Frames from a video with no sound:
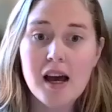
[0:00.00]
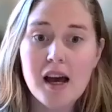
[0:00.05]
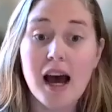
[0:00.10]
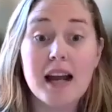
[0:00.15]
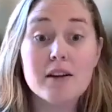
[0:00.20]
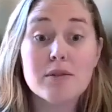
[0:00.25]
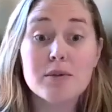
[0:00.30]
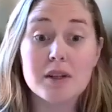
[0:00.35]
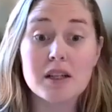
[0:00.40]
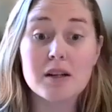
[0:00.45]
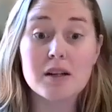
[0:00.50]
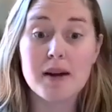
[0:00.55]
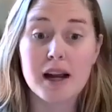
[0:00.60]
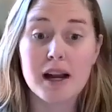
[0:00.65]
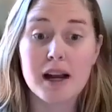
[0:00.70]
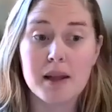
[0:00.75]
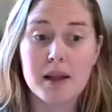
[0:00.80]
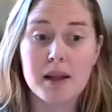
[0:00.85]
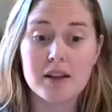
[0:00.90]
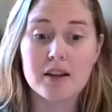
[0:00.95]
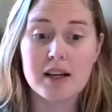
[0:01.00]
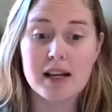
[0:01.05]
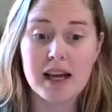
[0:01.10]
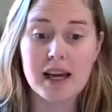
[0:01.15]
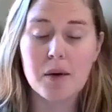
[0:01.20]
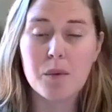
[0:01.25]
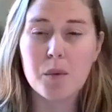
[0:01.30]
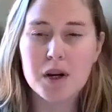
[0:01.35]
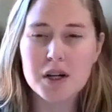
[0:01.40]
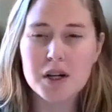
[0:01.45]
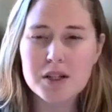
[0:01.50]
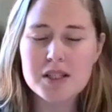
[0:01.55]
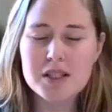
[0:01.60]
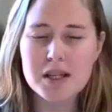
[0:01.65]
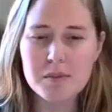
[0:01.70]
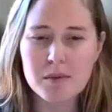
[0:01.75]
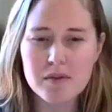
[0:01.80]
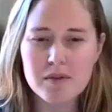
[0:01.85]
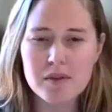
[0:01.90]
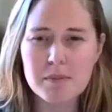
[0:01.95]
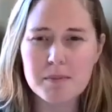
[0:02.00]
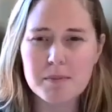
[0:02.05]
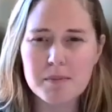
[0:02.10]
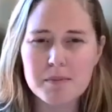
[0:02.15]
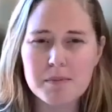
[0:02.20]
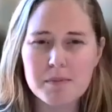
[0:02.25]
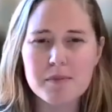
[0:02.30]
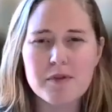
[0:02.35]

I'd really recommend looking at what are some of the